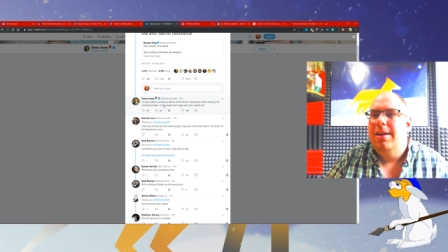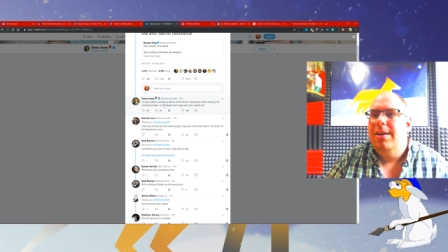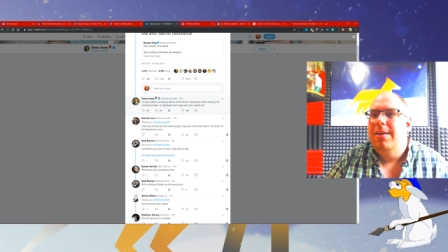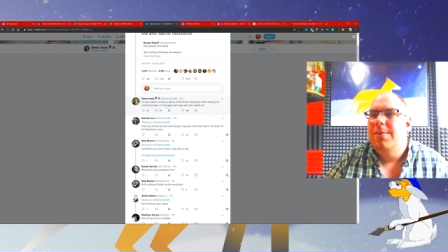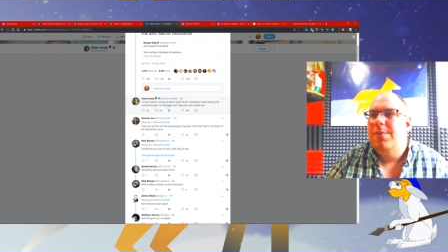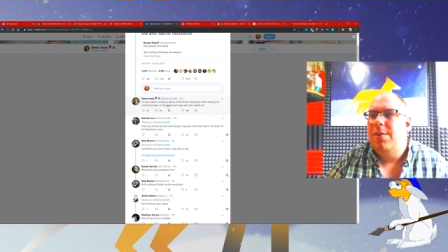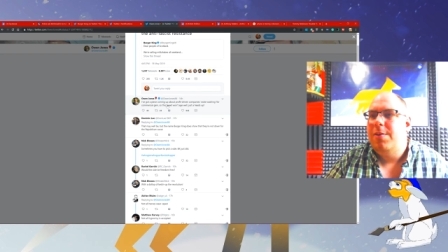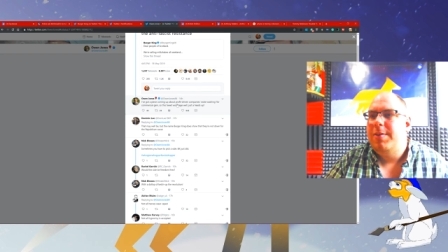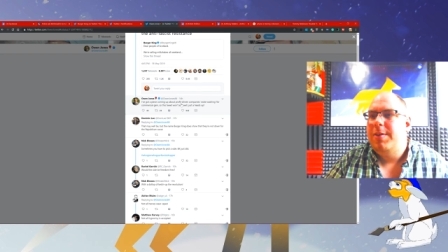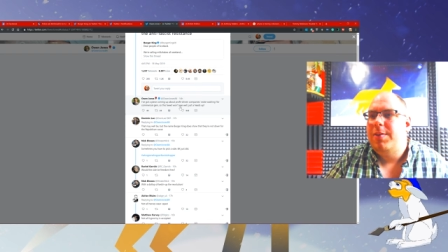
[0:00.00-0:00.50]

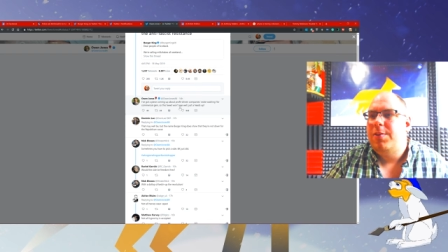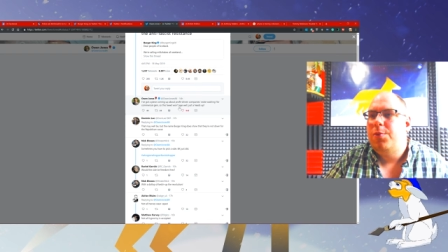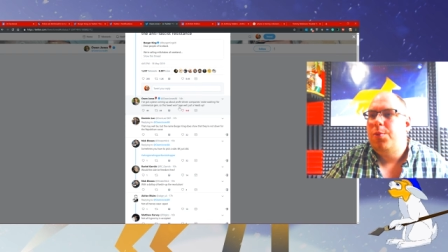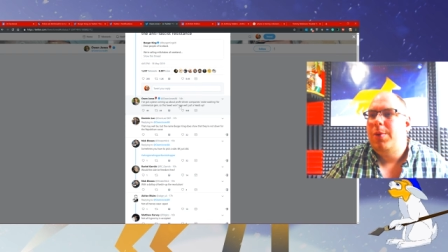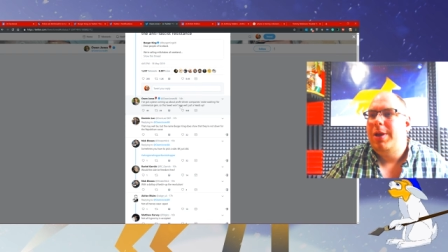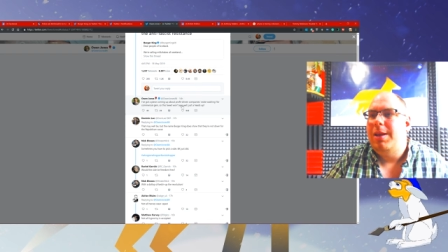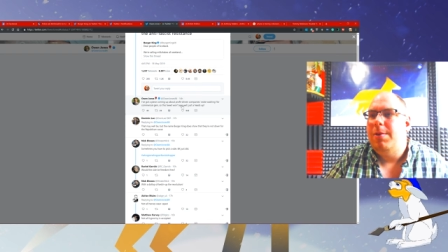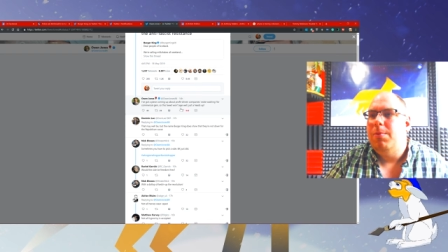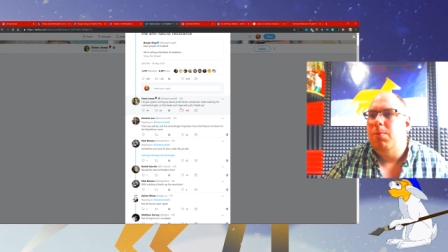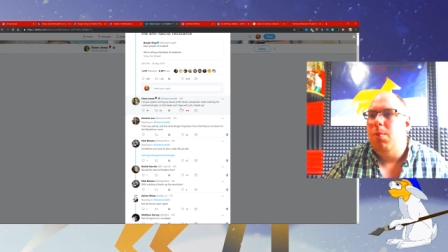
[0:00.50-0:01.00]
so this
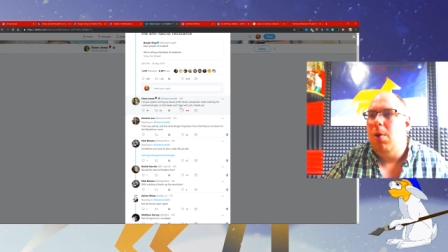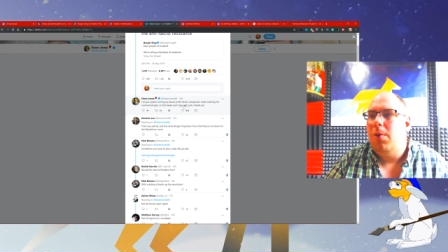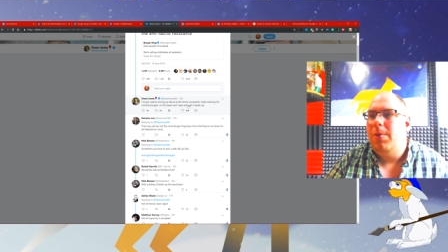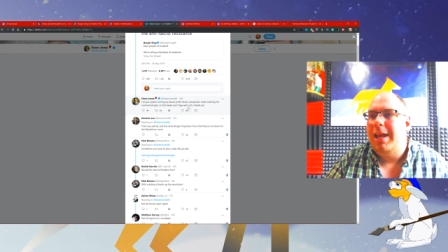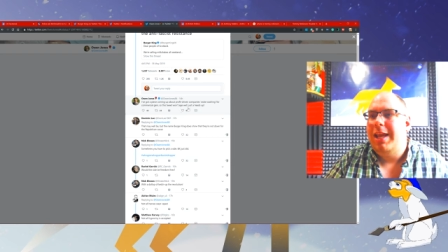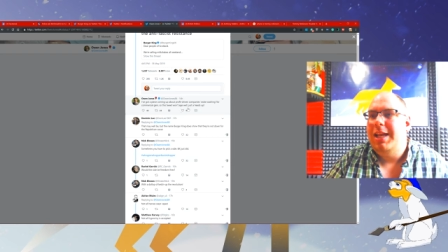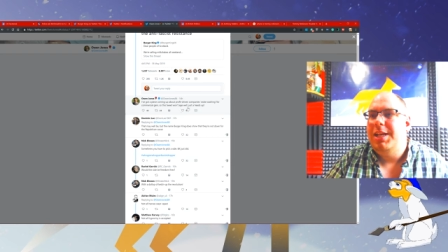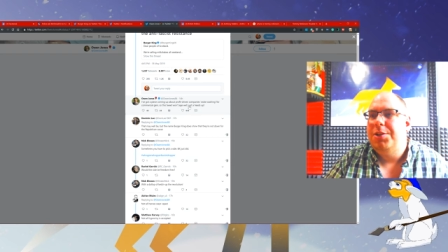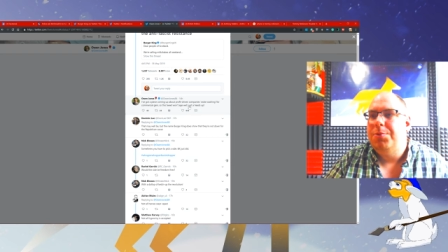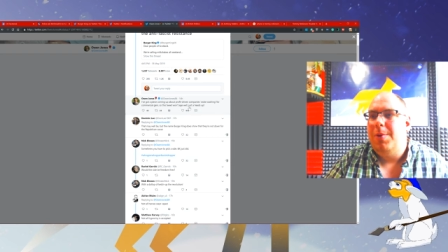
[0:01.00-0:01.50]
tweet won't
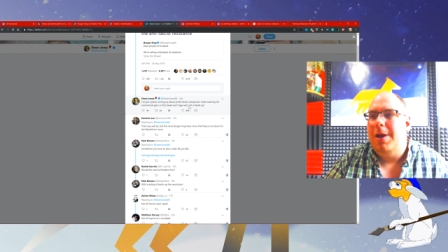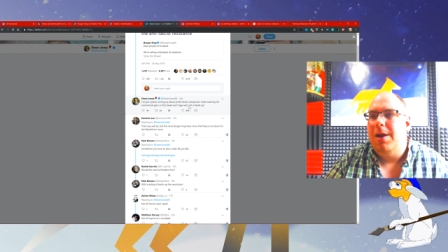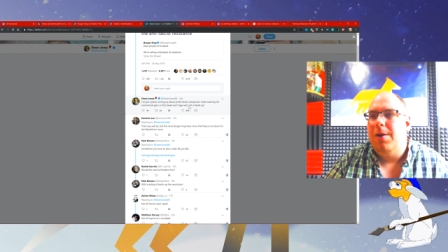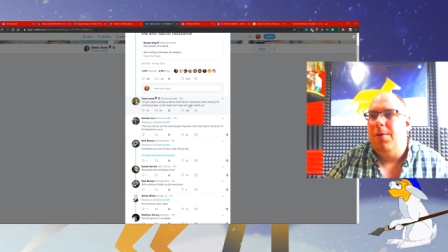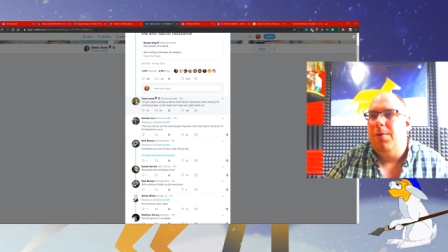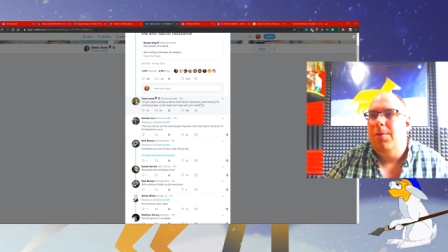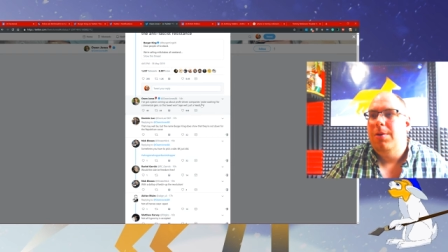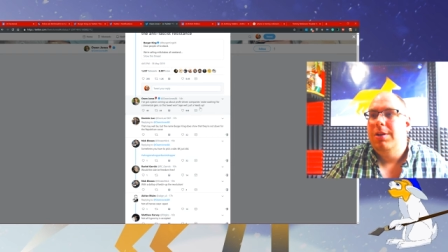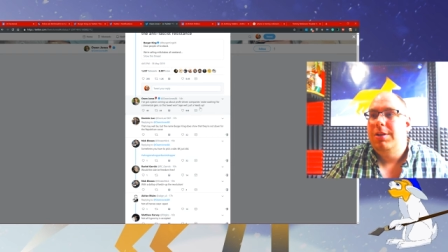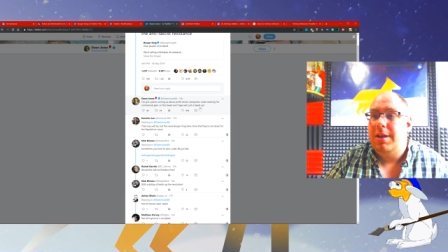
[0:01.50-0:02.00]
age
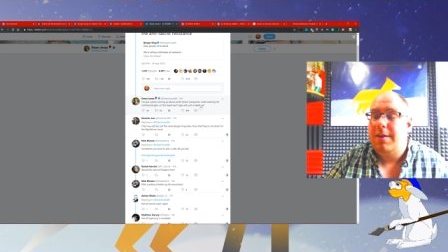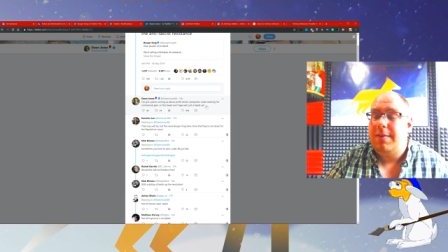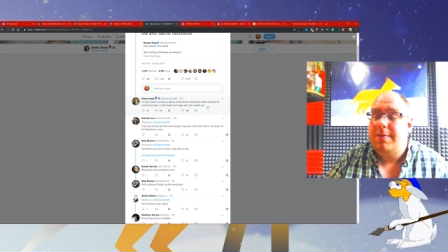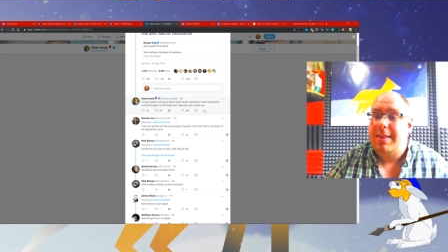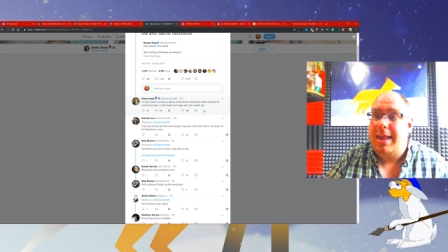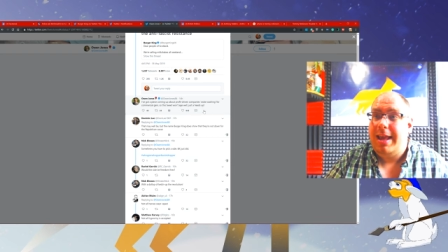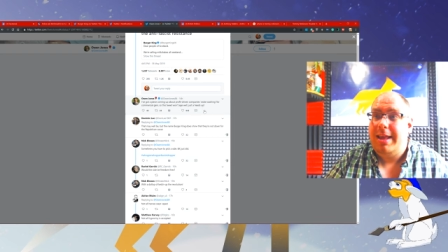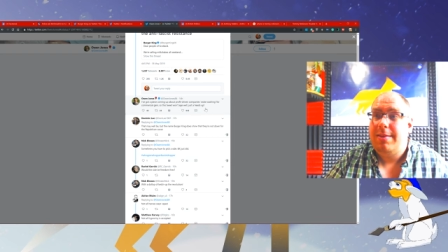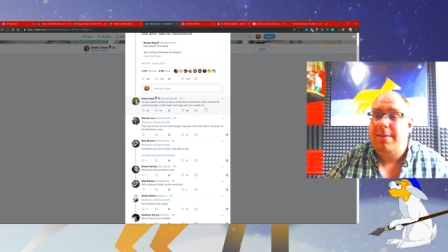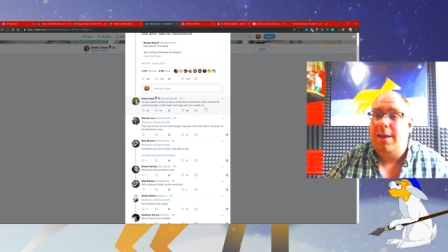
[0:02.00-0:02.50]
well, just a
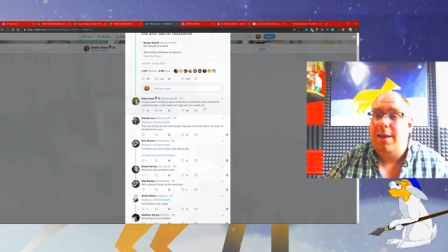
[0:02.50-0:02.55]
heads